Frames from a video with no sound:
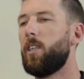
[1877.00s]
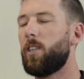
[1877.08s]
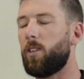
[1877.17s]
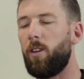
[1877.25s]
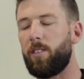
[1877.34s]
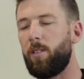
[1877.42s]

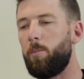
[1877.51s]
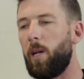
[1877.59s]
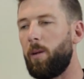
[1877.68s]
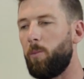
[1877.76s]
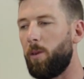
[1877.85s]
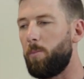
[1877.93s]
guys that have
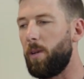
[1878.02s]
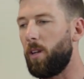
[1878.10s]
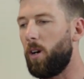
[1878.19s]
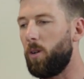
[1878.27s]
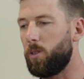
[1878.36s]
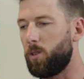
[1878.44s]
been with me the
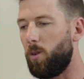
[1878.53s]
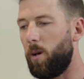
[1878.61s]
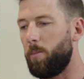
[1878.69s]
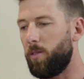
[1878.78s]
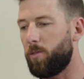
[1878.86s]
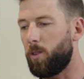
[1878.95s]
whole
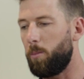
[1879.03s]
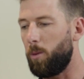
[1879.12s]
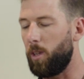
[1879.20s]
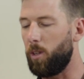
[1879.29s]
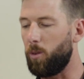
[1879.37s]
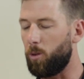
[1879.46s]
time. I've got
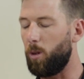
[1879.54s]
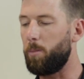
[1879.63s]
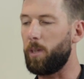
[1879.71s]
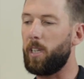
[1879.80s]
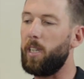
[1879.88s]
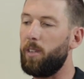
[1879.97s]
my little
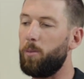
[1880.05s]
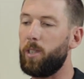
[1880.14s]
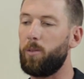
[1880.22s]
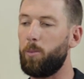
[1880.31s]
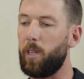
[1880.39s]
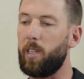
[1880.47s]
group of kids
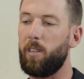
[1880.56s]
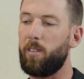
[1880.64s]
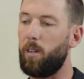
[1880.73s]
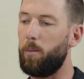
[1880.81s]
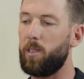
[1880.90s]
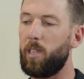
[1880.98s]
which are wicked,
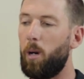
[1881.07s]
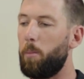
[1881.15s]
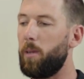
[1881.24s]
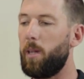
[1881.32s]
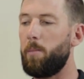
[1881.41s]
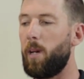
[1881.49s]
so I'm just
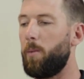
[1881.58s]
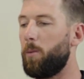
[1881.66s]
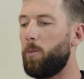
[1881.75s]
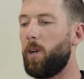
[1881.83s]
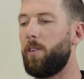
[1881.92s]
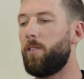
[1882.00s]
helping them out
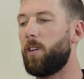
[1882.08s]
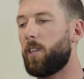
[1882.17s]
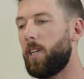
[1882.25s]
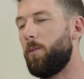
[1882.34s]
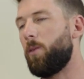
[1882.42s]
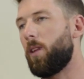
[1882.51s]
with whatever I
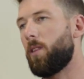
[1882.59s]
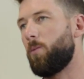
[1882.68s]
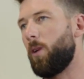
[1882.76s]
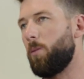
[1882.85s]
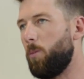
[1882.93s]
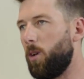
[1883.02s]
can
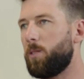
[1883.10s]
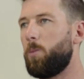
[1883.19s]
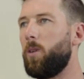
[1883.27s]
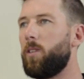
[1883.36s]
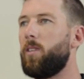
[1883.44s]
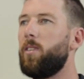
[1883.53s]
with my
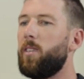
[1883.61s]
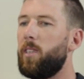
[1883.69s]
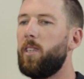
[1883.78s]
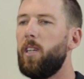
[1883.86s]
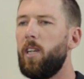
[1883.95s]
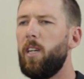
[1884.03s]
sponsors
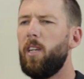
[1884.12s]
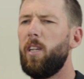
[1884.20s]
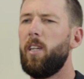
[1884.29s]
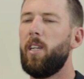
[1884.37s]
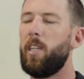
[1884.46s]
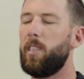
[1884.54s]

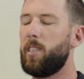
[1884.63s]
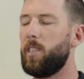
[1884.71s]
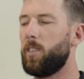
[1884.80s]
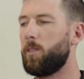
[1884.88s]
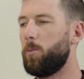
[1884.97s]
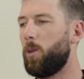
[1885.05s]
and
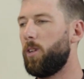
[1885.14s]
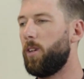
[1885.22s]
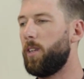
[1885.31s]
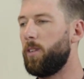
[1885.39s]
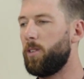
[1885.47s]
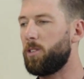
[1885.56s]
deals and
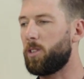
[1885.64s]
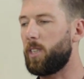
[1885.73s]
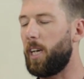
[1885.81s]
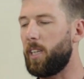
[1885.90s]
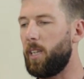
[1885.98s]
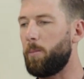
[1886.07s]
whatnot, and just
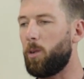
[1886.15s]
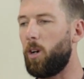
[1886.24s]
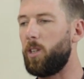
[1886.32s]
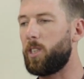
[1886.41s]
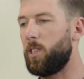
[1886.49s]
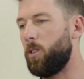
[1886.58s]
taking them
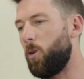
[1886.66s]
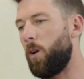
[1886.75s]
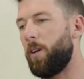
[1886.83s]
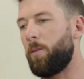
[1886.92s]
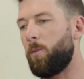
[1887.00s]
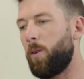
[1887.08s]
coaching and
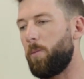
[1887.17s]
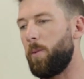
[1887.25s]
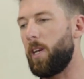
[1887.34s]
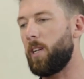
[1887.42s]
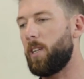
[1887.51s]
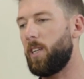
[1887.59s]
riding with
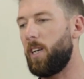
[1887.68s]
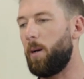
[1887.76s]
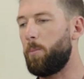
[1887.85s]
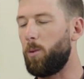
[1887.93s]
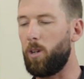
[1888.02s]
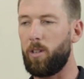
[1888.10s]
me.
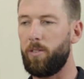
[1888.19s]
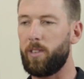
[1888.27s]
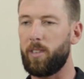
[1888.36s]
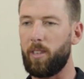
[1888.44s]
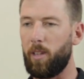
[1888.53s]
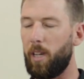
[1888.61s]
Brock
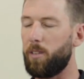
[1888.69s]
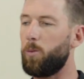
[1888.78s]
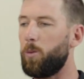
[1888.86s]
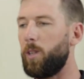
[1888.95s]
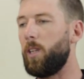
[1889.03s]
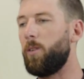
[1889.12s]
obviously has a
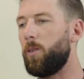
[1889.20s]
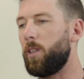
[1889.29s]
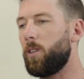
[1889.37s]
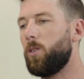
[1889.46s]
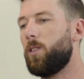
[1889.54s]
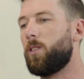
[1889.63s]

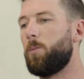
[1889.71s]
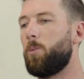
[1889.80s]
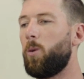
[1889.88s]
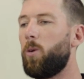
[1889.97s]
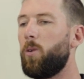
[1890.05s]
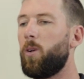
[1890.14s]
really good
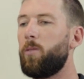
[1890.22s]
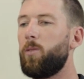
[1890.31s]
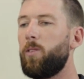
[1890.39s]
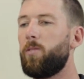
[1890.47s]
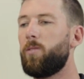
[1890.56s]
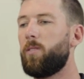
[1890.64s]
support ride.